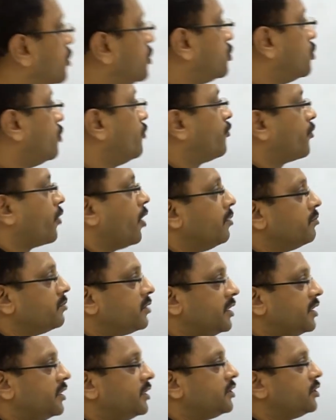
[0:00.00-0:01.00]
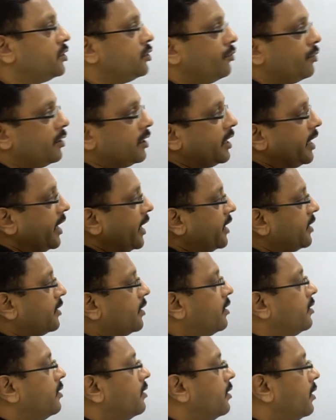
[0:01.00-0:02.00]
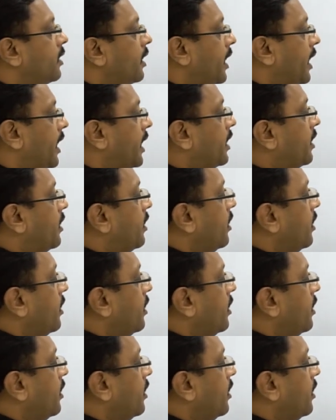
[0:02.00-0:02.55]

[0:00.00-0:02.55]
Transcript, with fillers: so from this you will get the L.